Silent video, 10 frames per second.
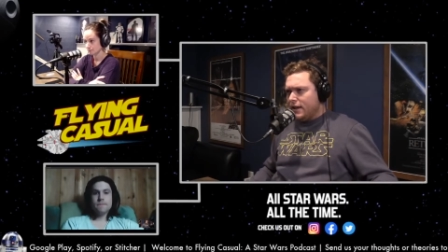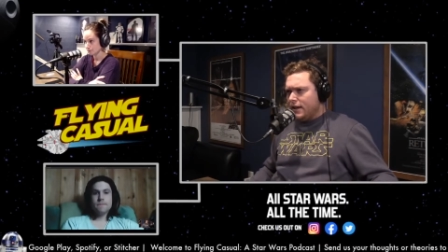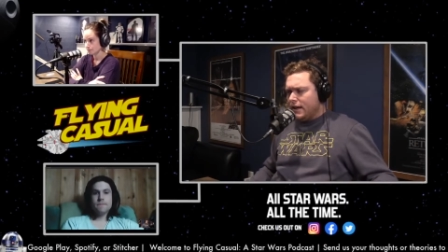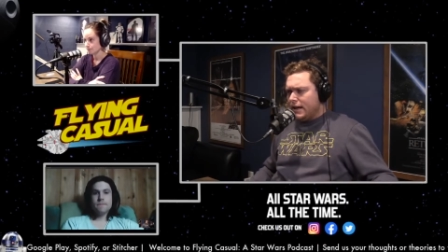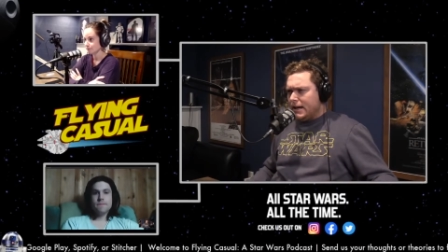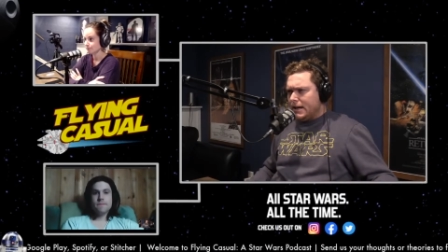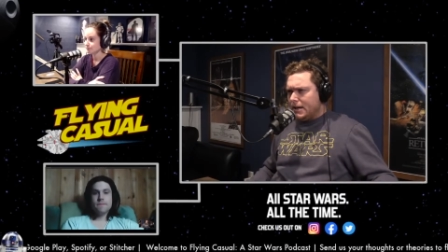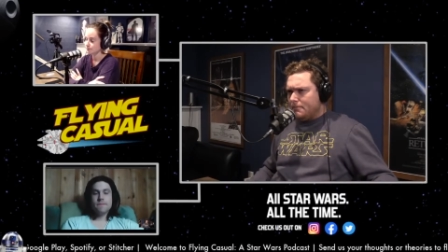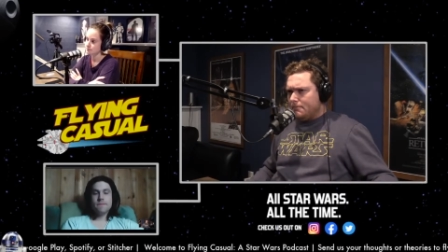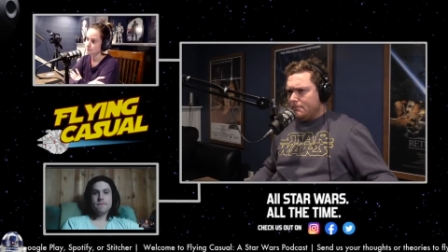
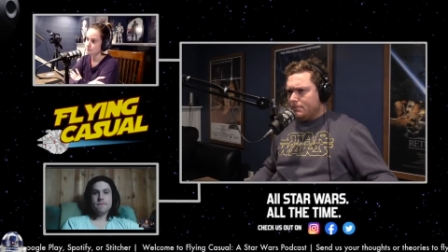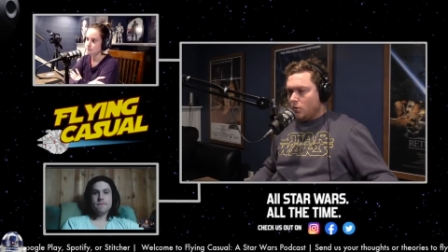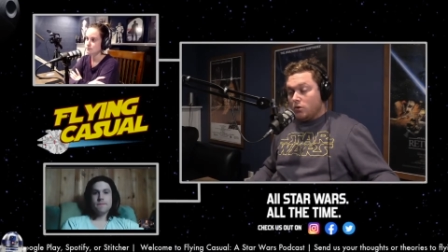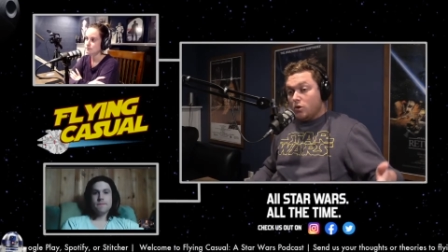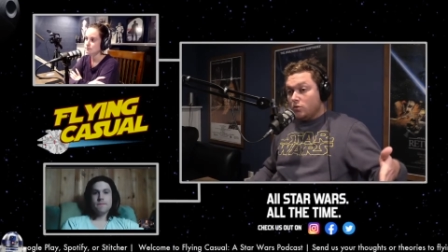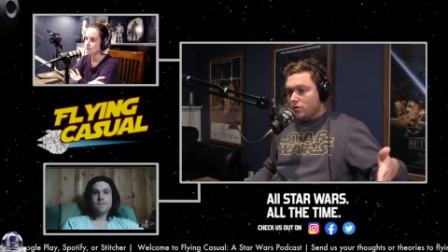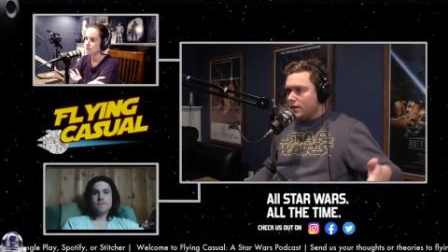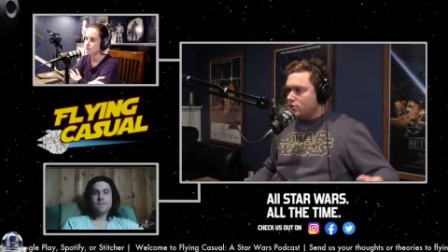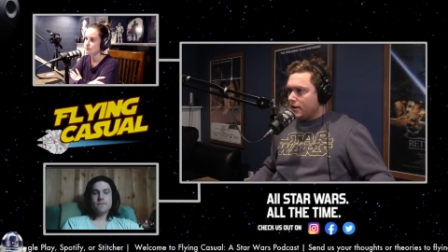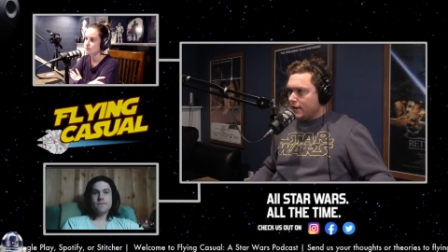or no, not
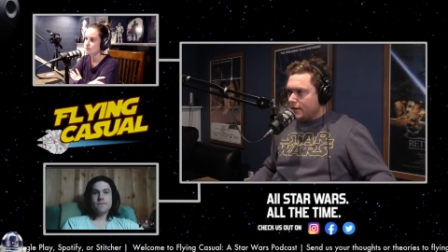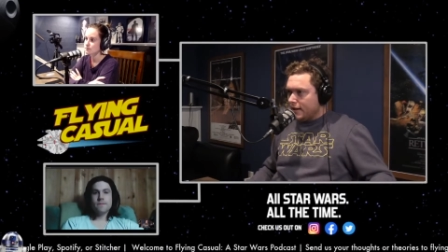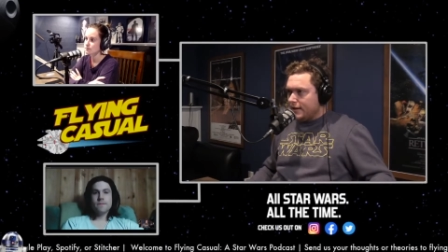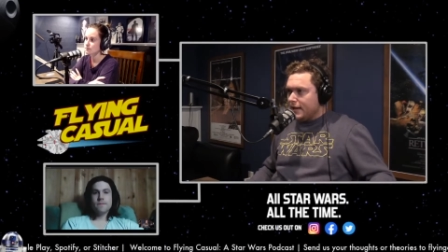Jedi Knight,